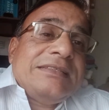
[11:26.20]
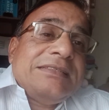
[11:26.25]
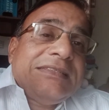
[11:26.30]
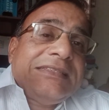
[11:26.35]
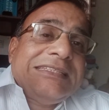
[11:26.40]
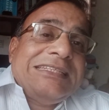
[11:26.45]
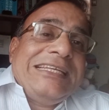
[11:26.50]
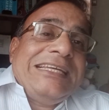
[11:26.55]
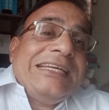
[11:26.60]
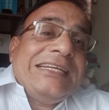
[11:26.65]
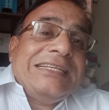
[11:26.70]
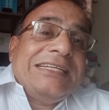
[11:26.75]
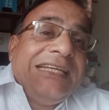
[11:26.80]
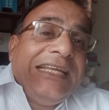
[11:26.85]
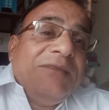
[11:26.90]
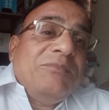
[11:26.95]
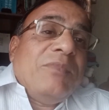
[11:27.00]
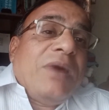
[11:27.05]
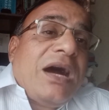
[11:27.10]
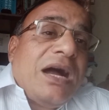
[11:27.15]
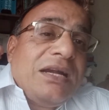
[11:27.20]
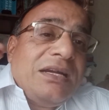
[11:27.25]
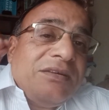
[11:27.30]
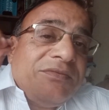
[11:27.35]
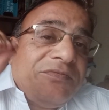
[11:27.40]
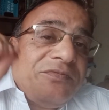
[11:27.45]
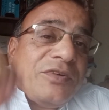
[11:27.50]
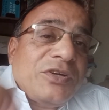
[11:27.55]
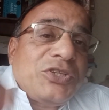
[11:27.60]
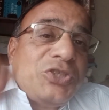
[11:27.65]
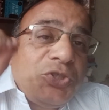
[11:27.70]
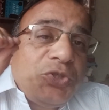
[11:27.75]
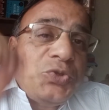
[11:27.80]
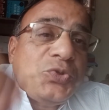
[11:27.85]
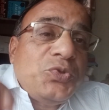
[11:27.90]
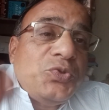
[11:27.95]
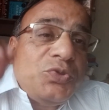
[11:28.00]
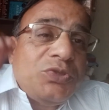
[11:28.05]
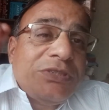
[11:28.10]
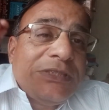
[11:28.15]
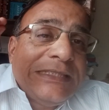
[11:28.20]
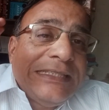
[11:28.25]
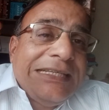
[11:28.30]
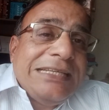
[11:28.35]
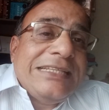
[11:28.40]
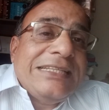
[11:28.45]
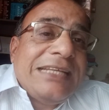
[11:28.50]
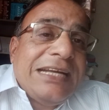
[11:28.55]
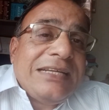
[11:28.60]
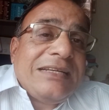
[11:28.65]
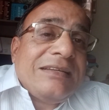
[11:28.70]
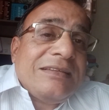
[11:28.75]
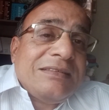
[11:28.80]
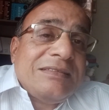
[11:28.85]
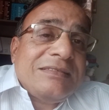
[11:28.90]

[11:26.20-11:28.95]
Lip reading: the demand for shoes in that